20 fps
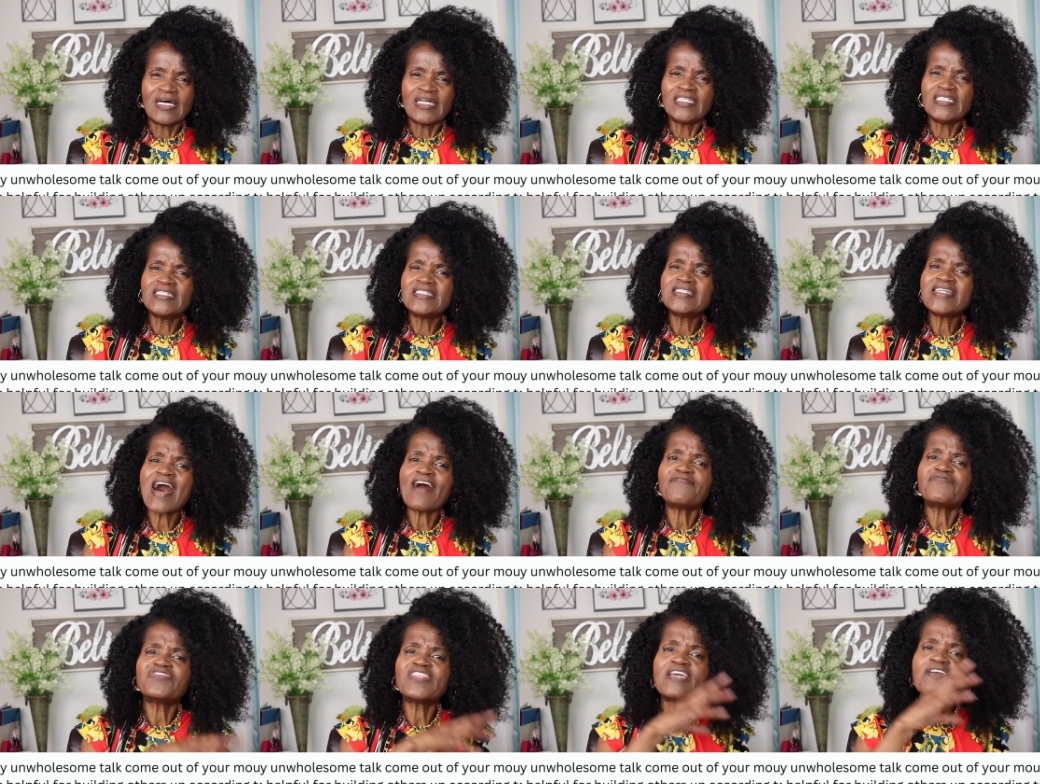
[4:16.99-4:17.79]

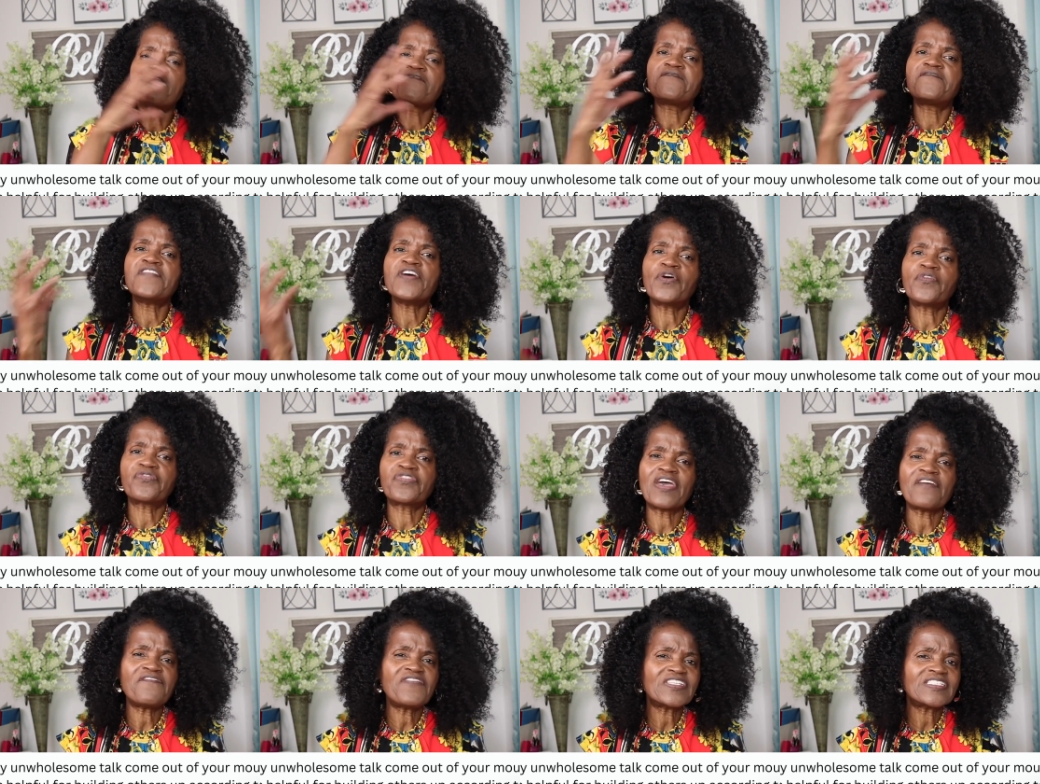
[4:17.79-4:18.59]
Nothing
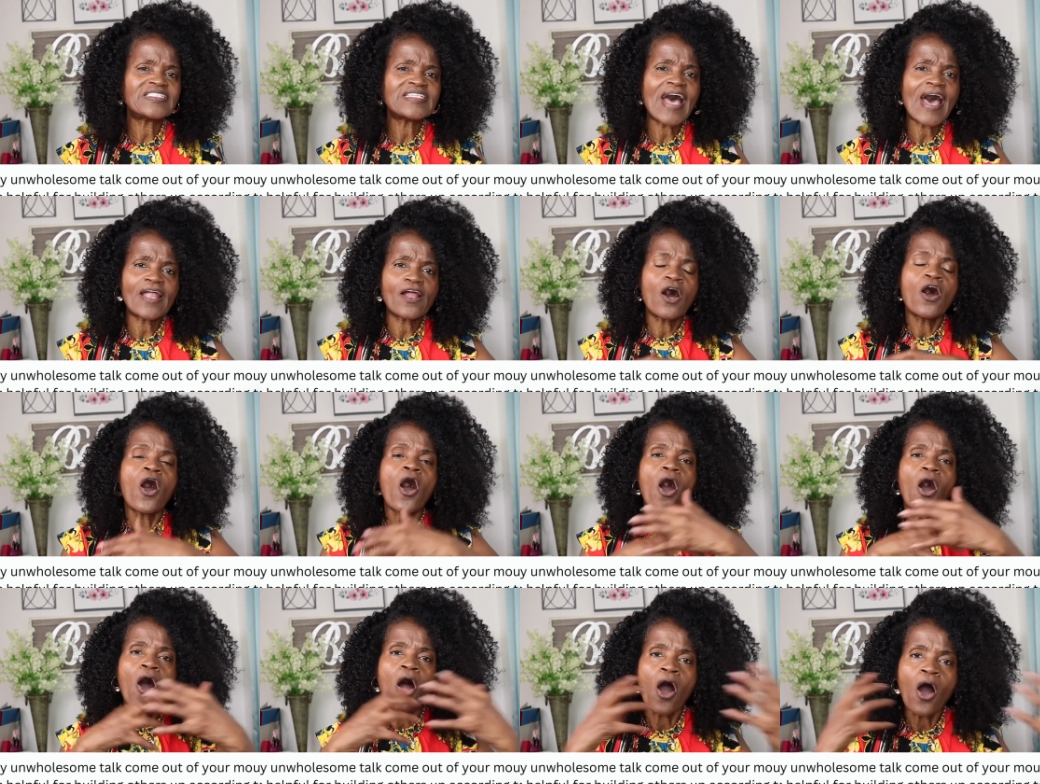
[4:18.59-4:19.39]
filthy. If it's not
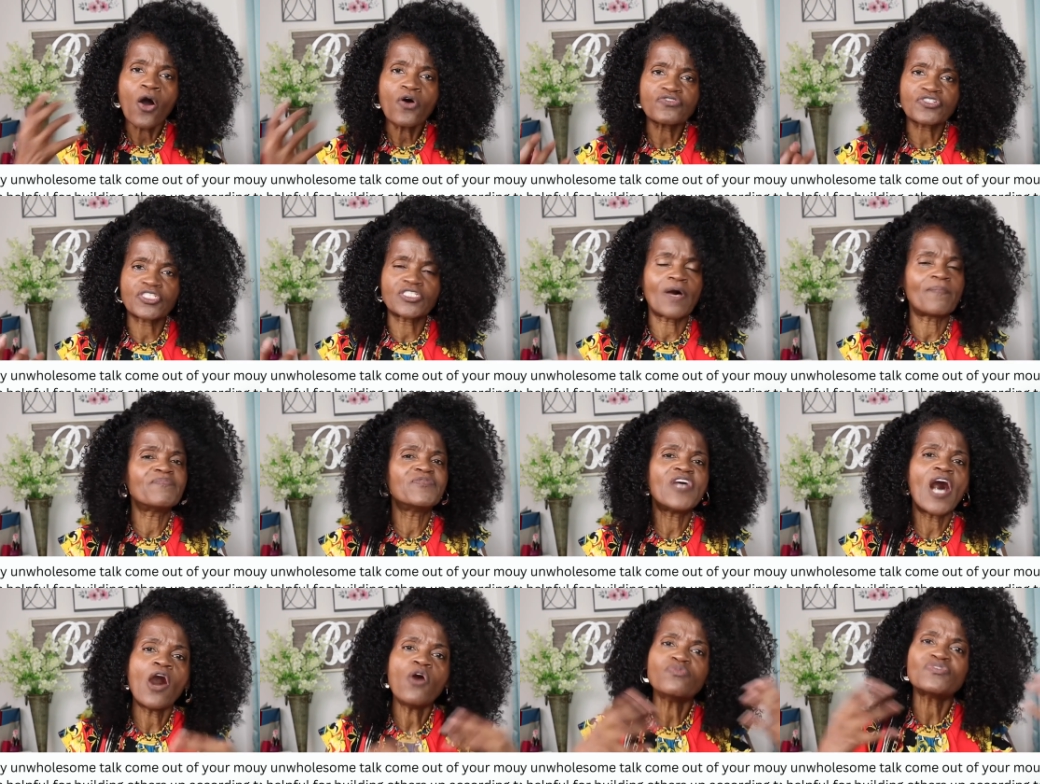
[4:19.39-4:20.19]
a
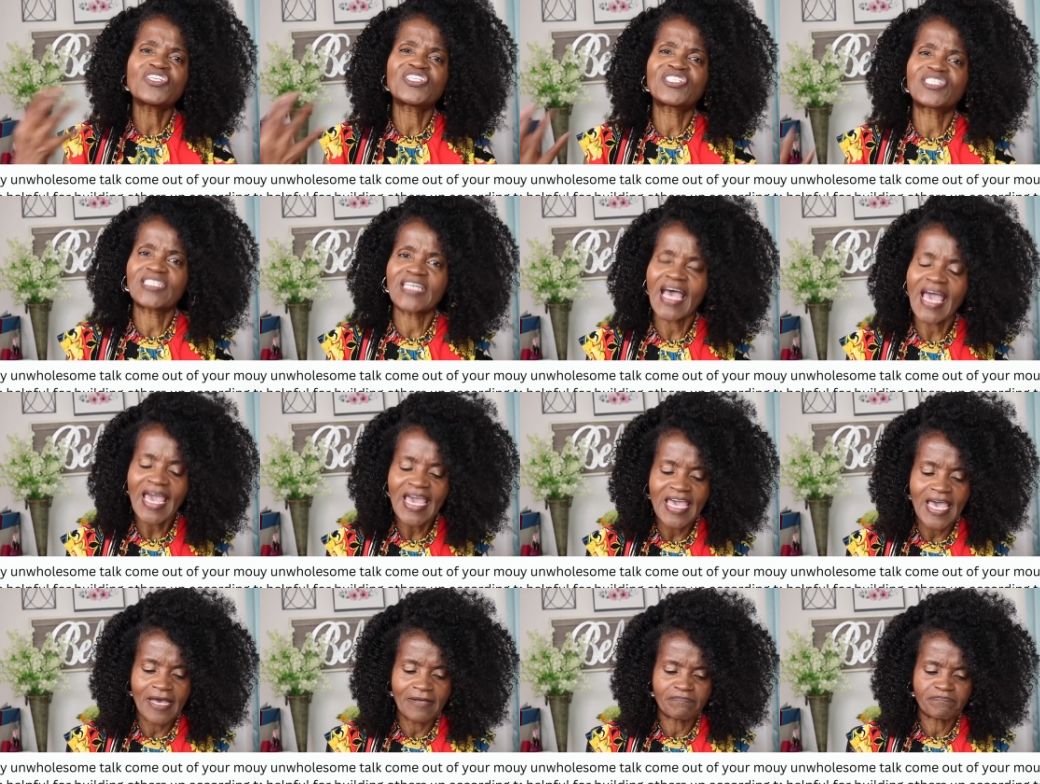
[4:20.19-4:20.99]
wholesome, don't say
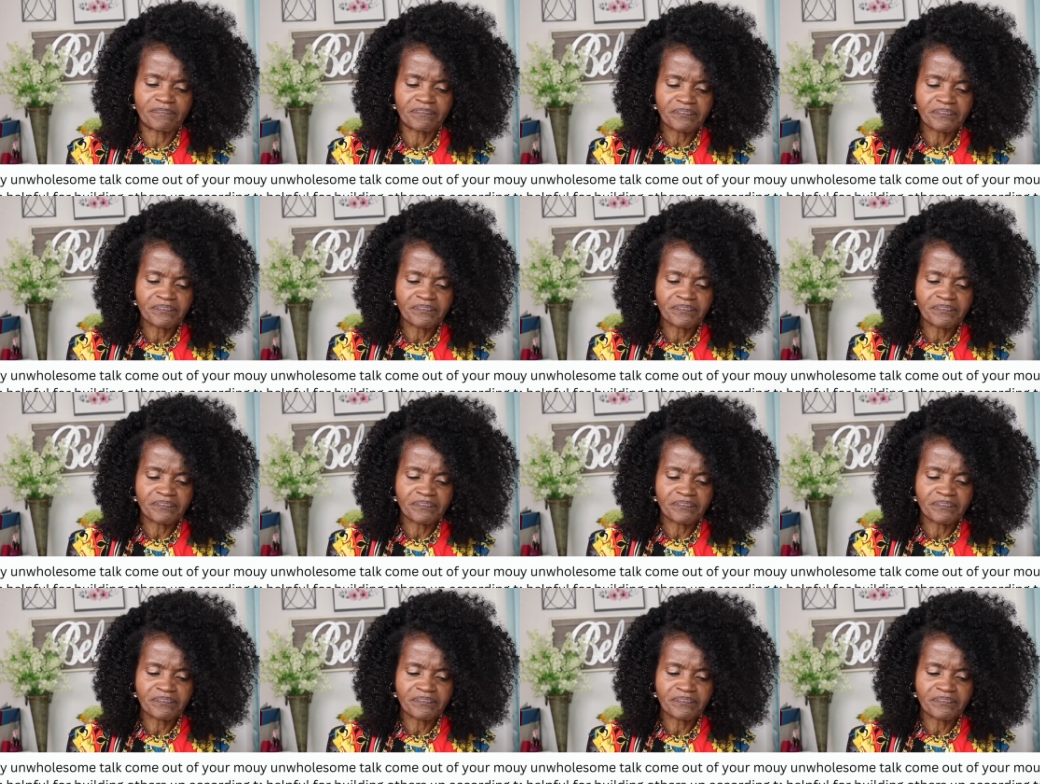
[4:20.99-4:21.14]
it